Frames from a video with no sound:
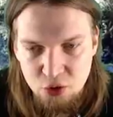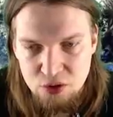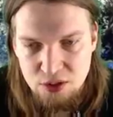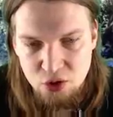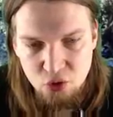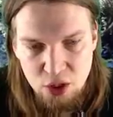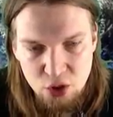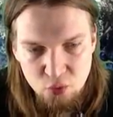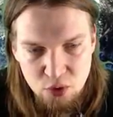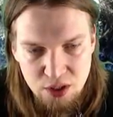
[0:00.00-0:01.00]

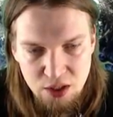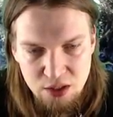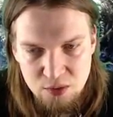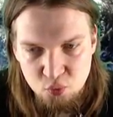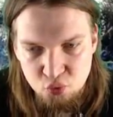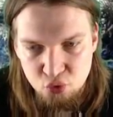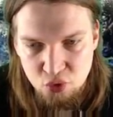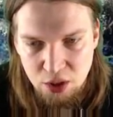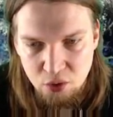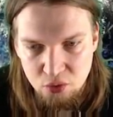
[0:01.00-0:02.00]
situations, which is
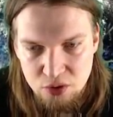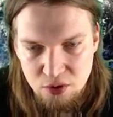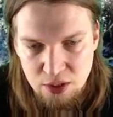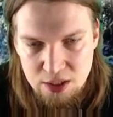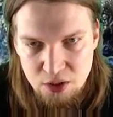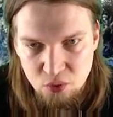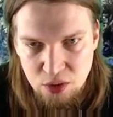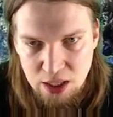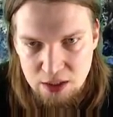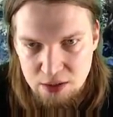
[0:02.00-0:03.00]
pretty good. So let's do
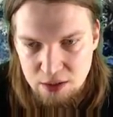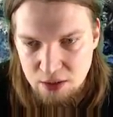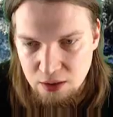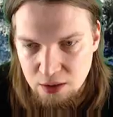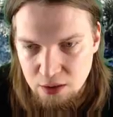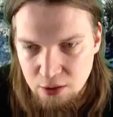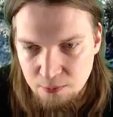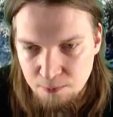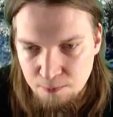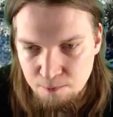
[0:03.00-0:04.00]
that.
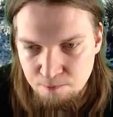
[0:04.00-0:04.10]
Um,